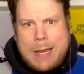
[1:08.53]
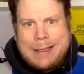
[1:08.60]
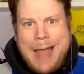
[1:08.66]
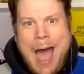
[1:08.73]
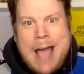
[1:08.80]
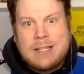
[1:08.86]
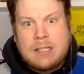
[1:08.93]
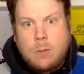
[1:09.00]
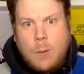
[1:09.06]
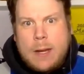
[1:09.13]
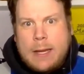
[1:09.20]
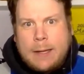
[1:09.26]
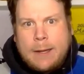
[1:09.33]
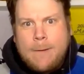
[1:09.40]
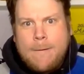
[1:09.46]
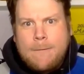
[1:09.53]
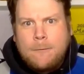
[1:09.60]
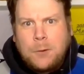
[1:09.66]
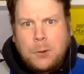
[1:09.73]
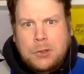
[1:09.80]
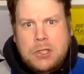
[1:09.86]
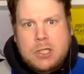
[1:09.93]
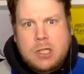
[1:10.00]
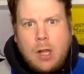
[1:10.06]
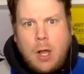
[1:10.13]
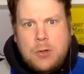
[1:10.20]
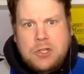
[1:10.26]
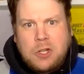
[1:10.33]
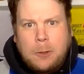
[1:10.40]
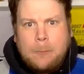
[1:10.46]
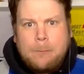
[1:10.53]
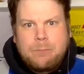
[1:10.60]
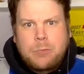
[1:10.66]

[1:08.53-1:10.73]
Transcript: Last week, full disclosure,